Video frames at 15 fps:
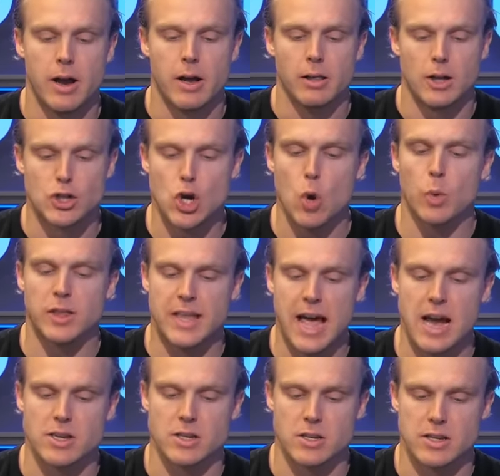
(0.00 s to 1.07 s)
Let's start with
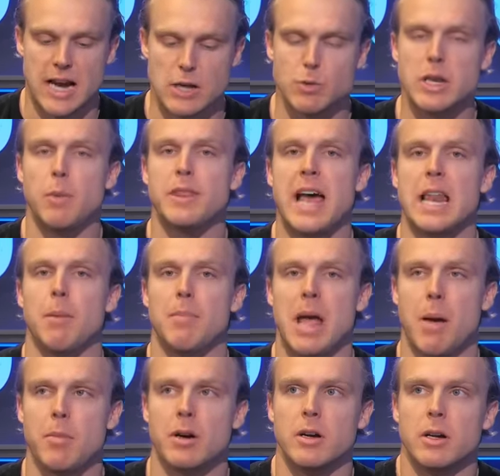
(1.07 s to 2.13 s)
Texas. As we did with
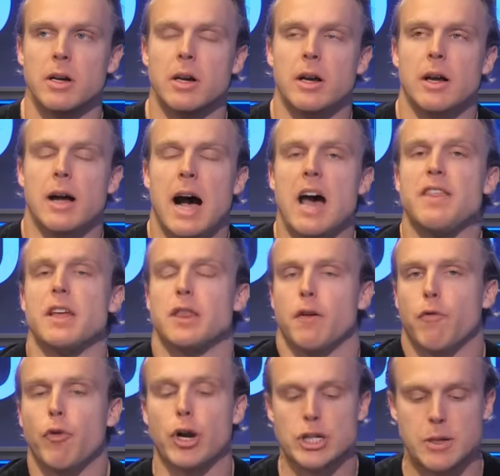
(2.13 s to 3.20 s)
Alabama, I think the
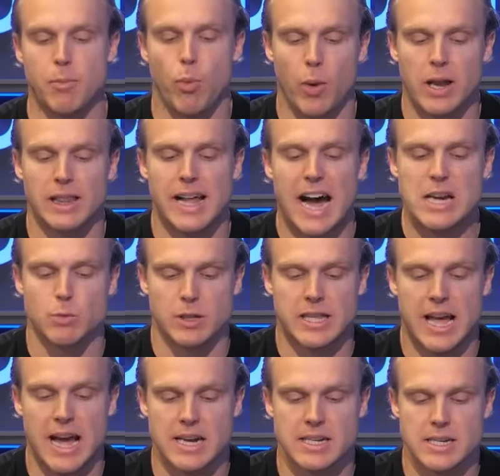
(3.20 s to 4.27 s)
friction point lies with
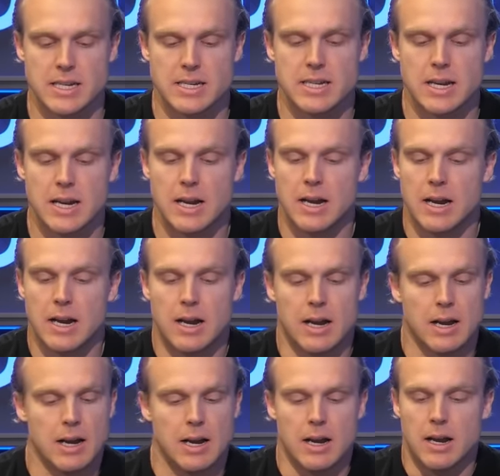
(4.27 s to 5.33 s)
Texas.
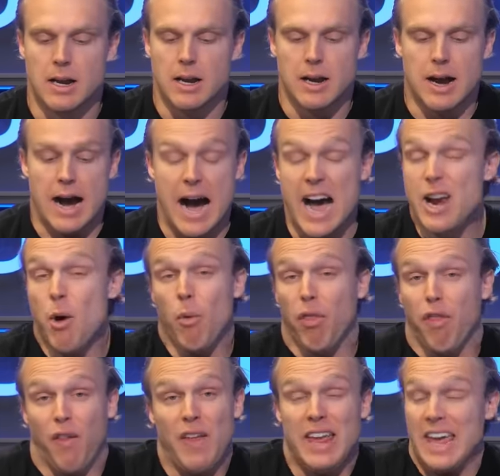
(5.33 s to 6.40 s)
I don't
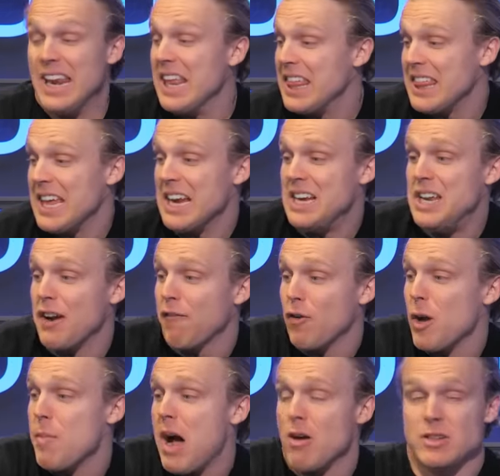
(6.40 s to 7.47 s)
think anything different
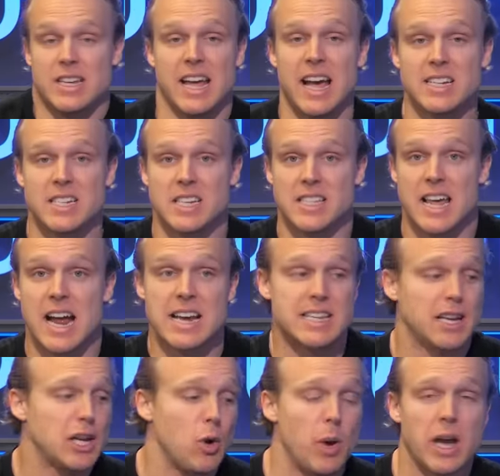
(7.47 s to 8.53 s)
about Texas that I
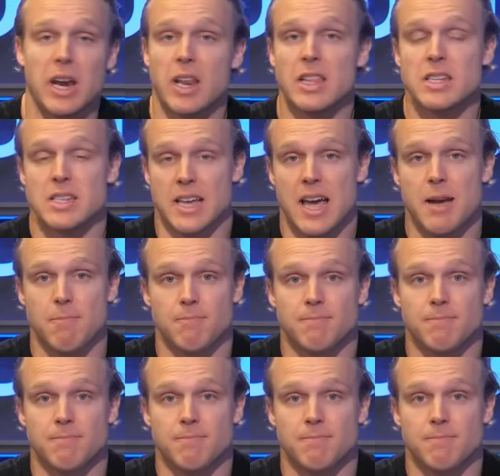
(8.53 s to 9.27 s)
did going into this game.